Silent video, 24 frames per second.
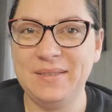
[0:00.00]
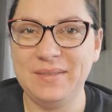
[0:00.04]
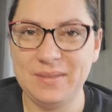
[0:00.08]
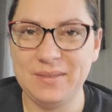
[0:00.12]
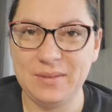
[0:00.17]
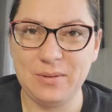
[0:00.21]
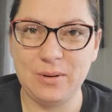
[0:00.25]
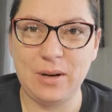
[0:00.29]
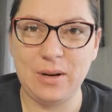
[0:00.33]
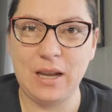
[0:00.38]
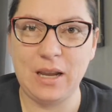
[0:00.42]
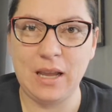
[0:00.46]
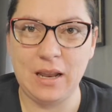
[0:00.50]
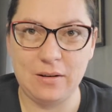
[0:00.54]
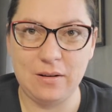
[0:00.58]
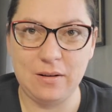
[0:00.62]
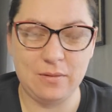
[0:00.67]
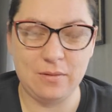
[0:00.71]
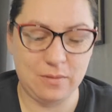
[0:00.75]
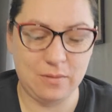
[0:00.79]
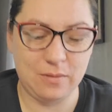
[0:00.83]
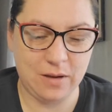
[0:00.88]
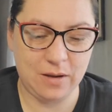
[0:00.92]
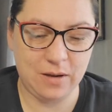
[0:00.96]
We're
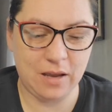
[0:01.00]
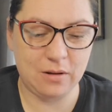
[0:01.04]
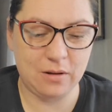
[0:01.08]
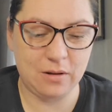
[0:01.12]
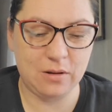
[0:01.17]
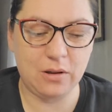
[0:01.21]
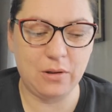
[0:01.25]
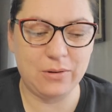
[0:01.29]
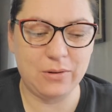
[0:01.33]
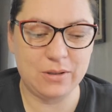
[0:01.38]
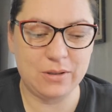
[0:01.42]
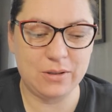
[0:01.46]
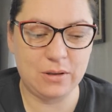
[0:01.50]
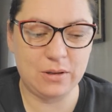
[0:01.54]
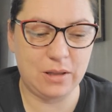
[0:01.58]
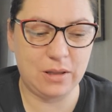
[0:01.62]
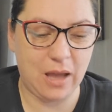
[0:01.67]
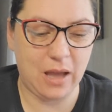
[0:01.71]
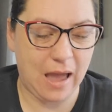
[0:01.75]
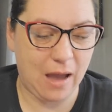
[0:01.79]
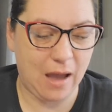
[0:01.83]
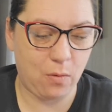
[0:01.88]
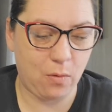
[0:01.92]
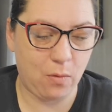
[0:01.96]
getting, getting close to
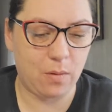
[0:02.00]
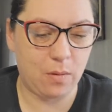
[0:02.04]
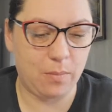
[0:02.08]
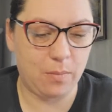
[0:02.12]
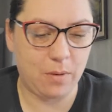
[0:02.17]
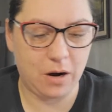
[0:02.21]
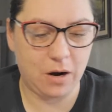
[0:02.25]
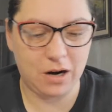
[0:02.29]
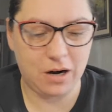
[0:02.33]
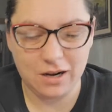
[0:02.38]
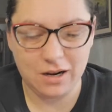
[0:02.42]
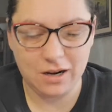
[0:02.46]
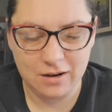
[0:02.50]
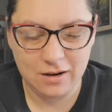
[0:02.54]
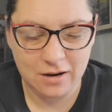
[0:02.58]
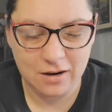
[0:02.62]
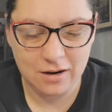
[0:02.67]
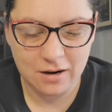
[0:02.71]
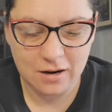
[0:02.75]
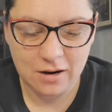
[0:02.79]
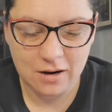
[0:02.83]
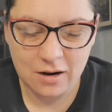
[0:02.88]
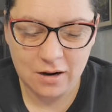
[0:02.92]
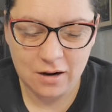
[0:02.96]
the hour mark.
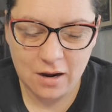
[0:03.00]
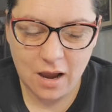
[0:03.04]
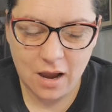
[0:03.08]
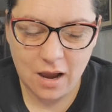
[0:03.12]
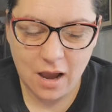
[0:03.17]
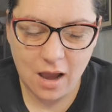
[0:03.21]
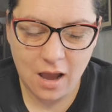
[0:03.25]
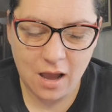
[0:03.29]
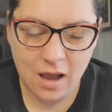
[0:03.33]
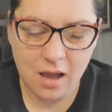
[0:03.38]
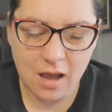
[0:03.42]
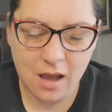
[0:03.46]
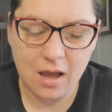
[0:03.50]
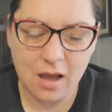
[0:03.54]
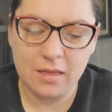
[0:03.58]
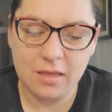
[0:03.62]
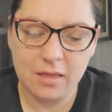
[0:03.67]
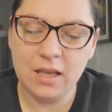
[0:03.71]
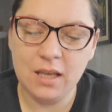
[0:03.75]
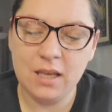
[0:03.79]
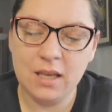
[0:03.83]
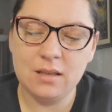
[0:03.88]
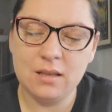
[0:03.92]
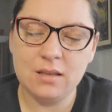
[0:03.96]
Uh,
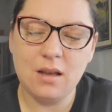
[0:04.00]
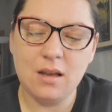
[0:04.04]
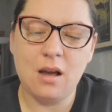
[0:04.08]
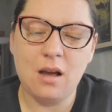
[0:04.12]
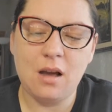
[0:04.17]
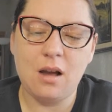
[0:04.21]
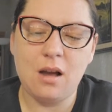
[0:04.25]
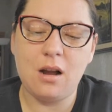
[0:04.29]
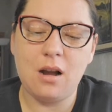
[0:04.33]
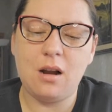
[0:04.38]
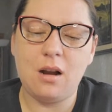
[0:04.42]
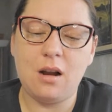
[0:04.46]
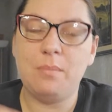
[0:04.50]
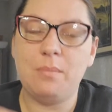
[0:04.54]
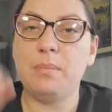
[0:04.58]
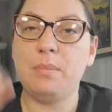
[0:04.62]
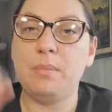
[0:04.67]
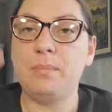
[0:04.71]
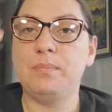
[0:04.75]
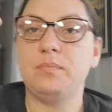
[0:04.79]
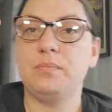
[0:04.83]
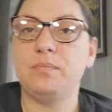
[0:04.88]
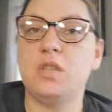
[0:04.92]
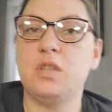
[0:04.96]
these are
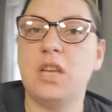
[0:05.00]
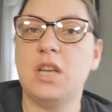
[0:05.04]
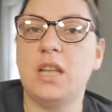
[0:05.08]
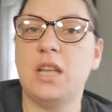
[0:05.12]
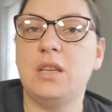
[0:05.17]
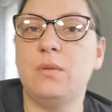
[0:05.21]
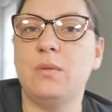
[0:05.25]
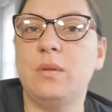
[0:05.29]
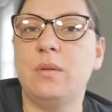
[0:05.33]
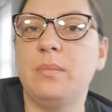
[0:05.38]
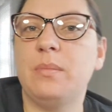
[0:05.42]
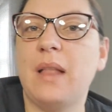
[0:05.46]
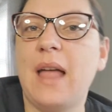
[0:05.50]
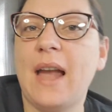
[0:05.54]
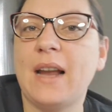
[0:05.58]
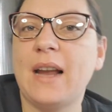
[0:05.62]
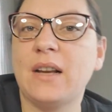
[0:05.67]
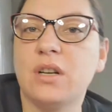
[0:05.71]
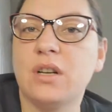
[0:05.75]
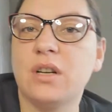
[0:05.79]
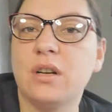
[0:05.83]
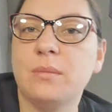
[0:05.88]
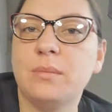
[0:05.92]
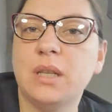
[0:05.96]
genuine black
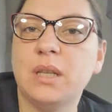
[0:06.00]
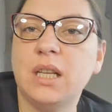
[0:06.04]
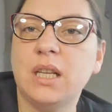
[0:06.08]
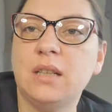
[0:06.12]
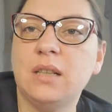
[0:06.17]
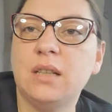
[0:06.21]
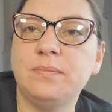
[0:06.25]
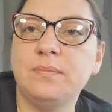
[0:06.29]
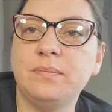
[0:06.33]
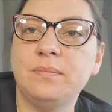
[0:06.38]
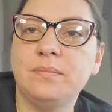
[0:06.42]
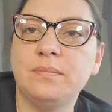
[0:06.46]
tourmaline.